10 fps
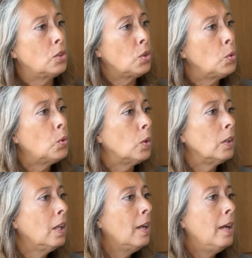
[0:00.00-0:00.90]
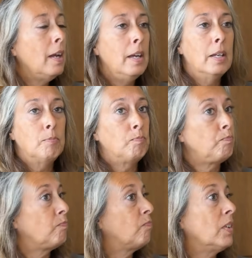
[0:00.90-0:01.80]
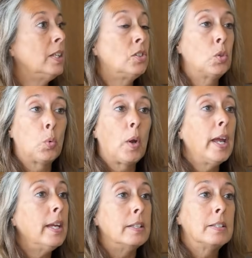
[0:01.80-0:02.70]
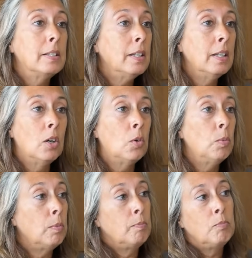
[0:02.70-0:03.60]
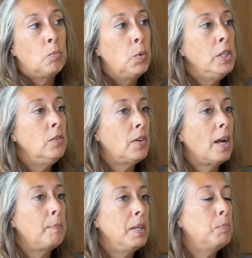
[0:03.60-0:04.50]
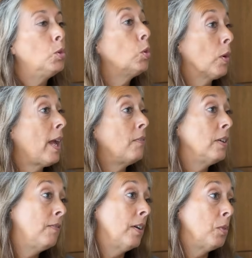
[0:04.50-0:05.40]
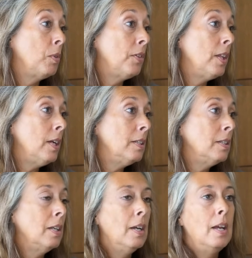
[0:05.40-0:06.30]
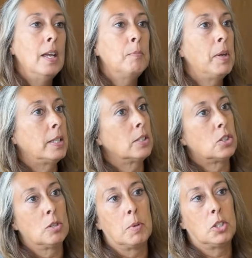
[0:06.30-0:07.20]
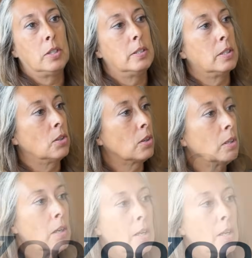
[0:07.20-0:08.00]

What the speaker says: the tool. It's great. When you've got people who are having fun with it, it makes it so much easier.